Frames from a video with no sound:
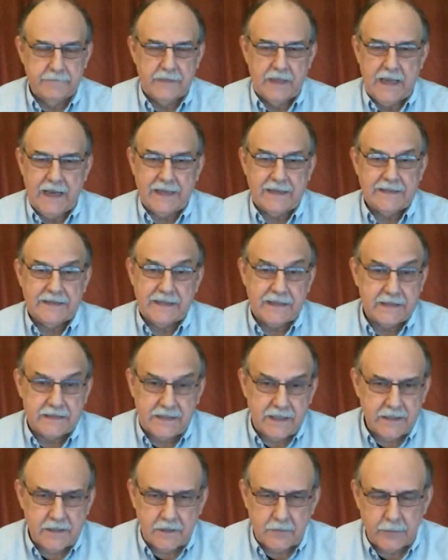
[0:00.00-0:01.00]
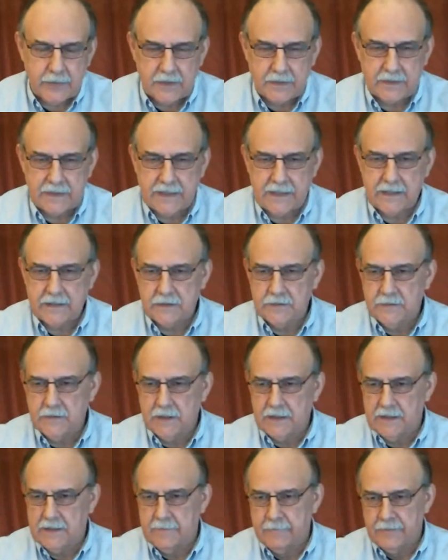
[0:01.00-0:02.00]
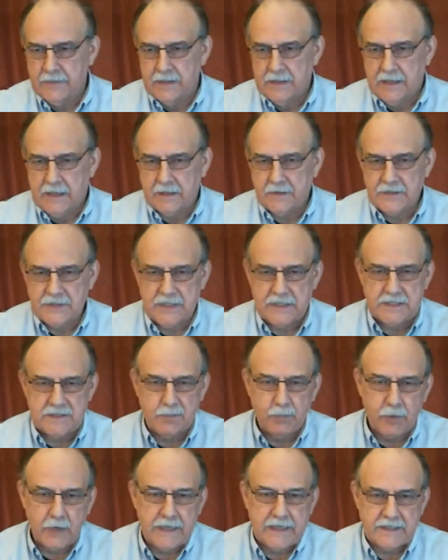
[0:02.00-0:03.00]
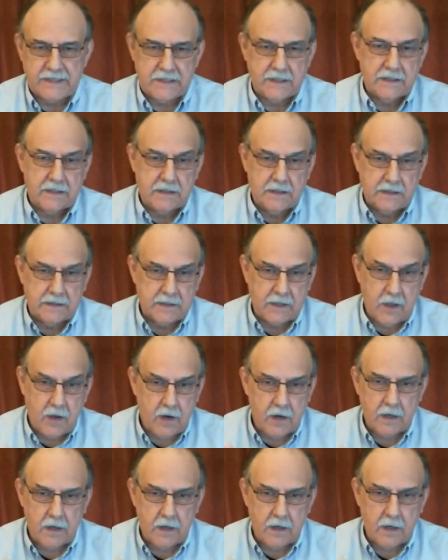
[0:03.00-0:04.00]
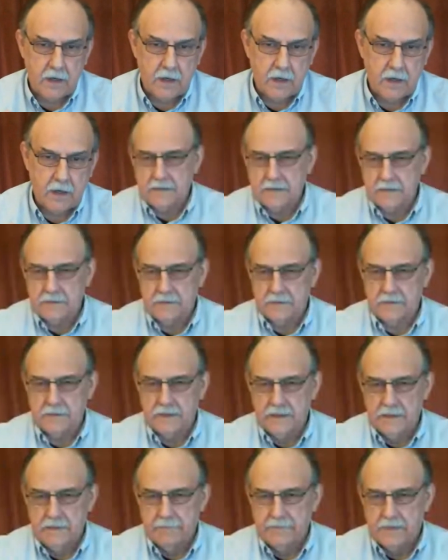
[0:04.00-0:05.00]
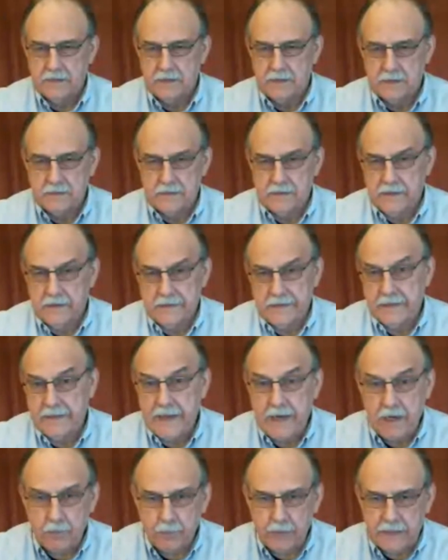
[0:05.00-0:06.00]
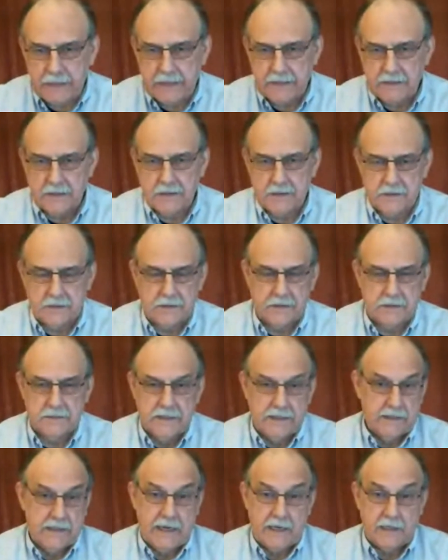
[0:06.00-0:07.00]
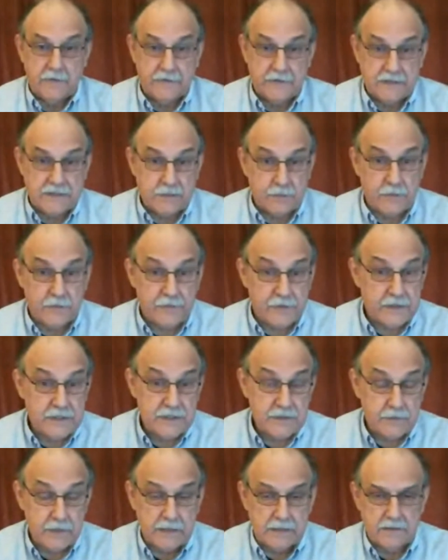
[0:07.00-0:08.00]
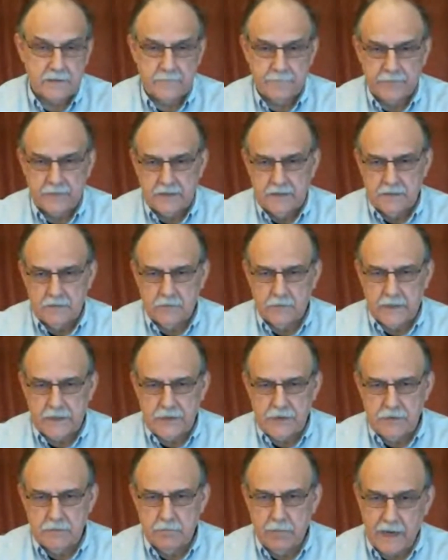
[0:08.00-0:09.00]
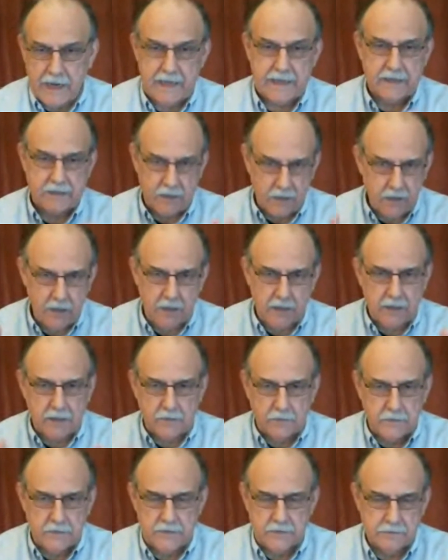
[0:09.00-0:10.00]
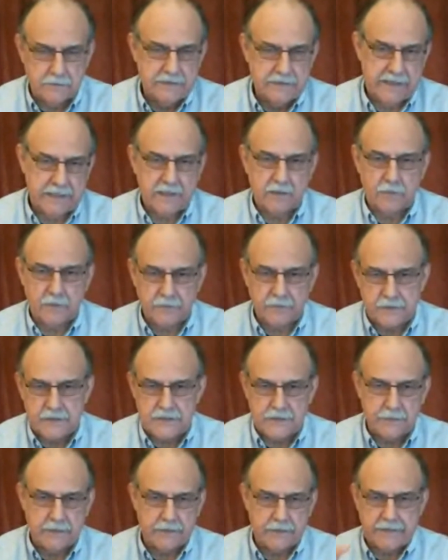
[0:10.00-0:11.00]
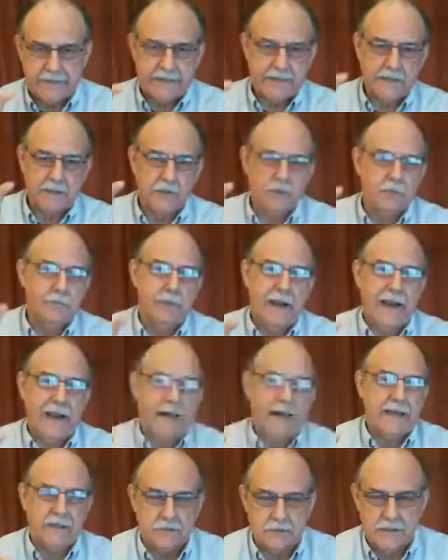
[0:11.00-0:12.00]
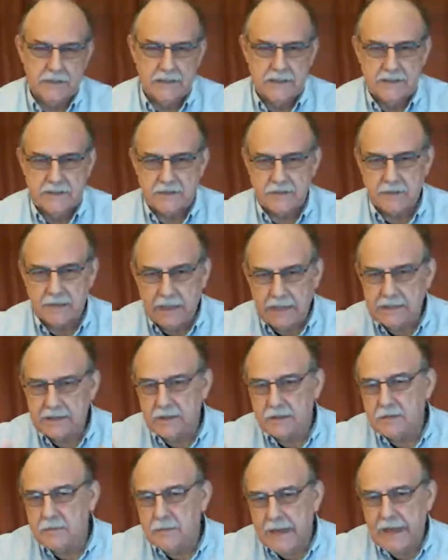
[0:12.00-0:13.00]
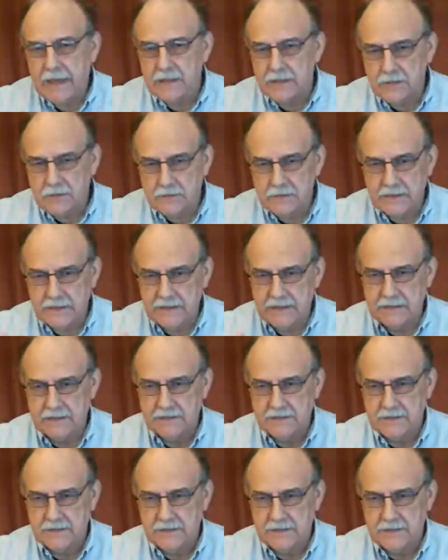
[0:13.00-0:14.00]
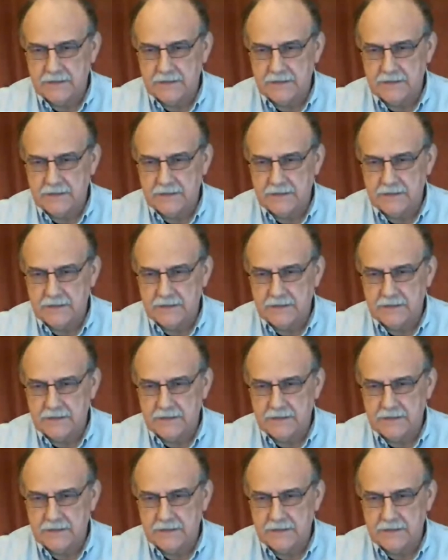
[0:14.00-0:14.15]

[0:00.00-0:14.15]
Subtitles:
how to take a tire apart, how to change brakes on a car, on an airplane, how to fix a refrigerator. When you buy a car, when you get a refrigerator, you get a little manual. So that little manual is